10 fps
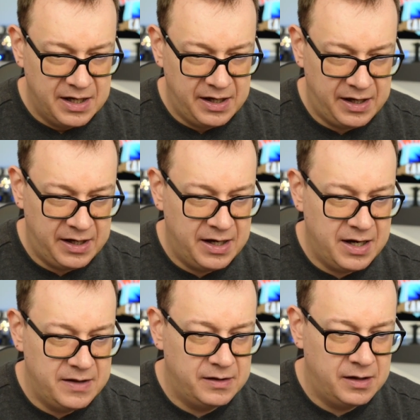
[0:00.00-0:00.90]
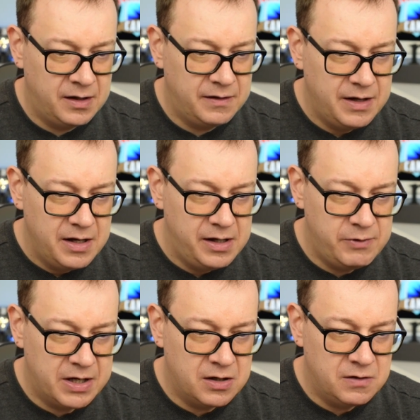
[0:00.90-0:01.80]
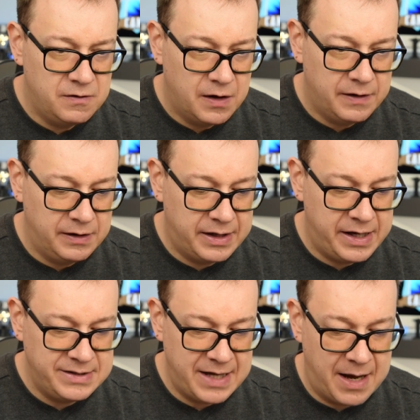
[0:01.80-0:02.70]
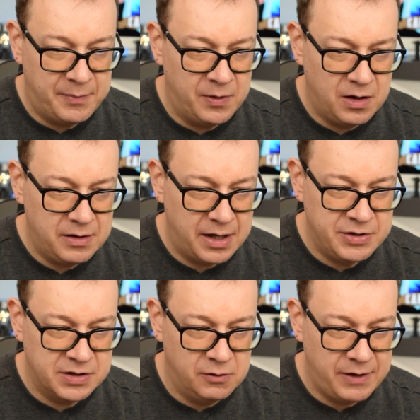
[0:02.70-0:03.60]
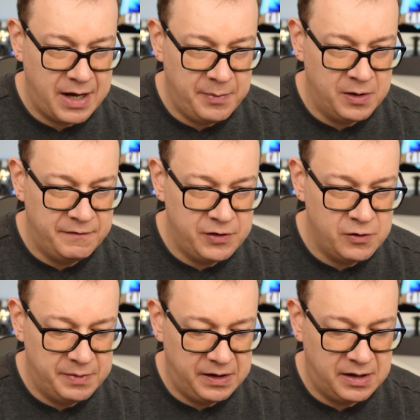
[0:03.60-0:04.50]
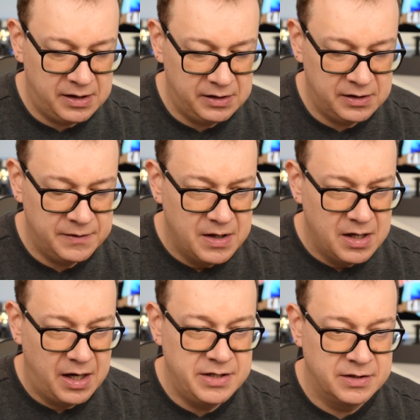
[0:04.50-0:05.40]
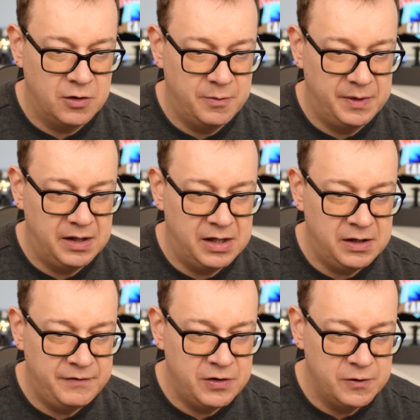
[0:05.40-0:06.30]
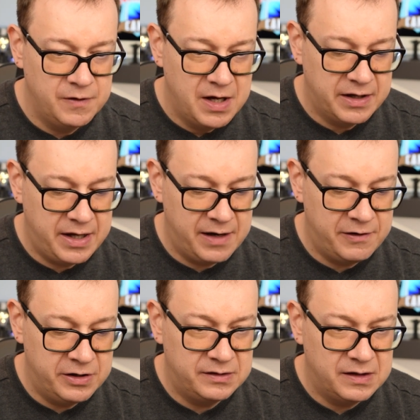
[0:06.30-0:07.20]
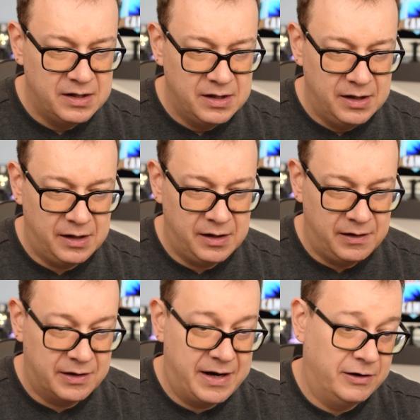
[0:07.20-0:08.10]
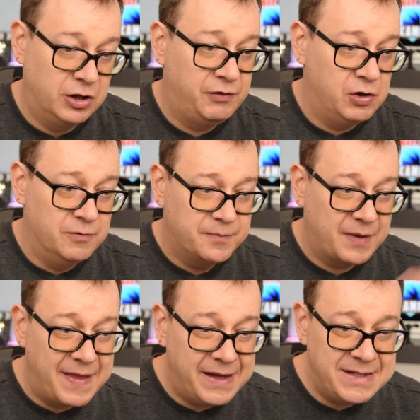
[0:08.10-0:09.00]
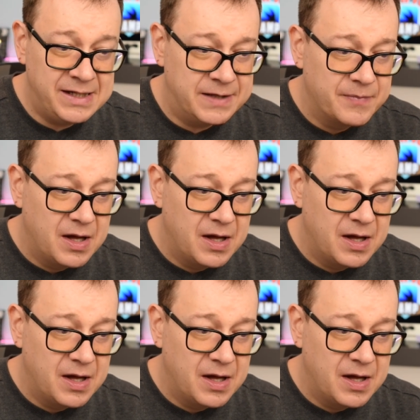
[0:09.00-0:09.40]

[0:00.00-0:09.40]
and uh, here we go in case apple I just go apple view banana I just go banana view carrot uh, carrot view and that's it